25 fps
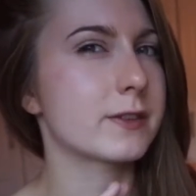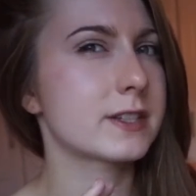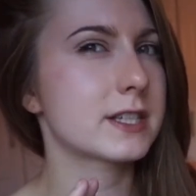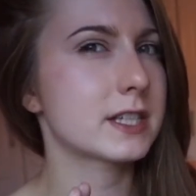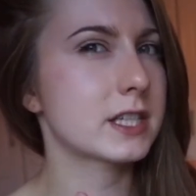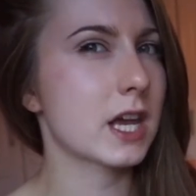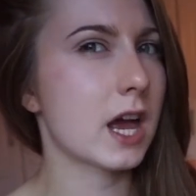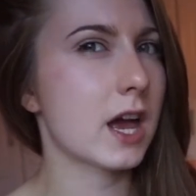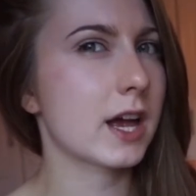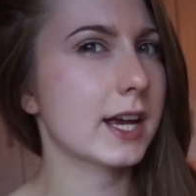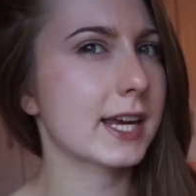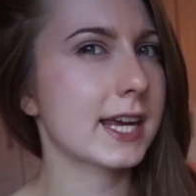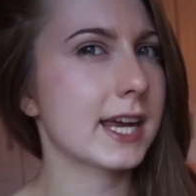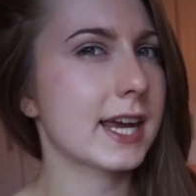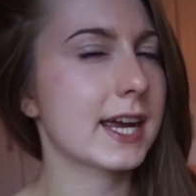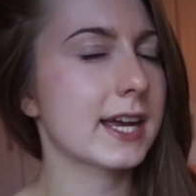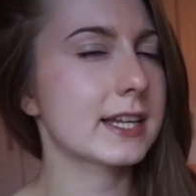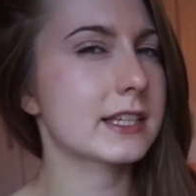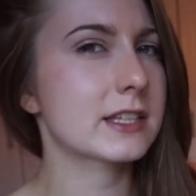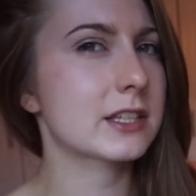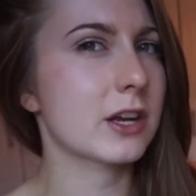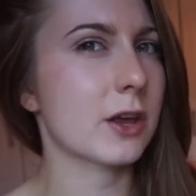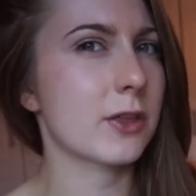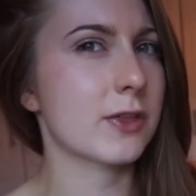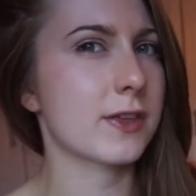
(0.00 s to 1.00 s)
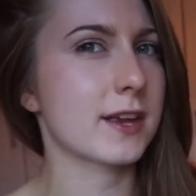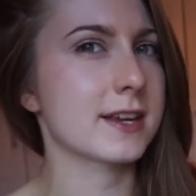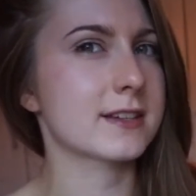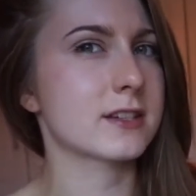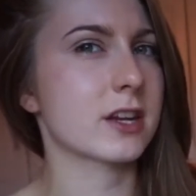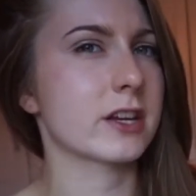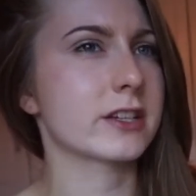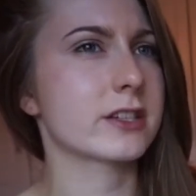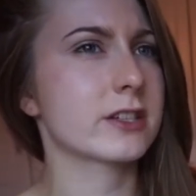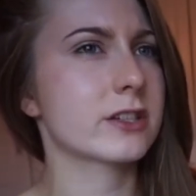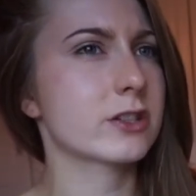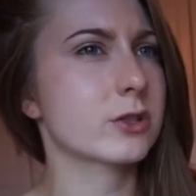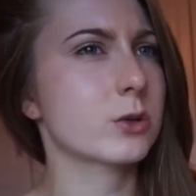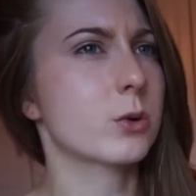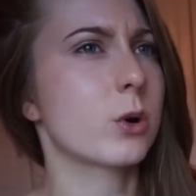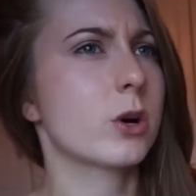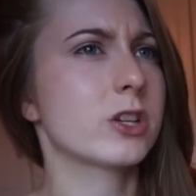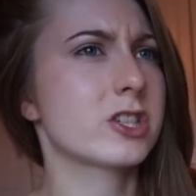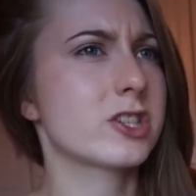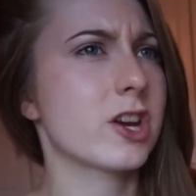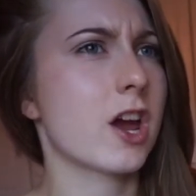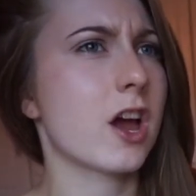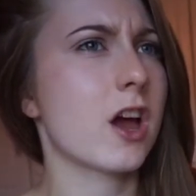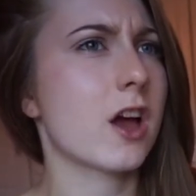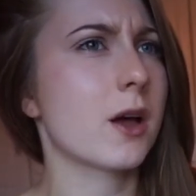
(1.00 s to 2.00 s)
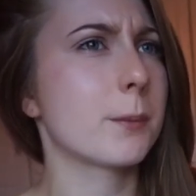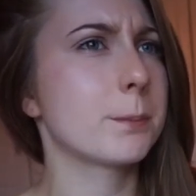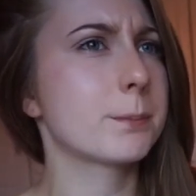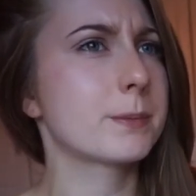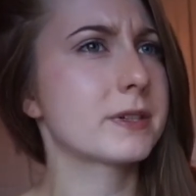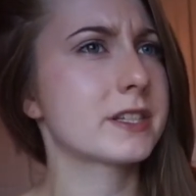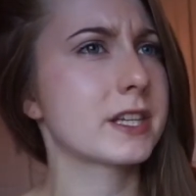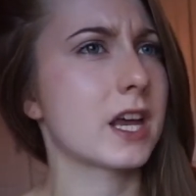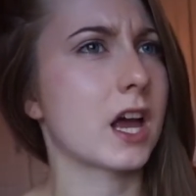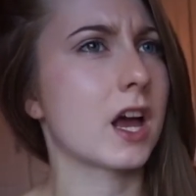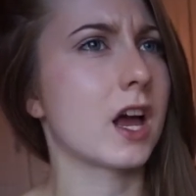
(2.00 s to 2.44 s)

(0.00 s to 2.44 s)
circuits, so things like squat jumps,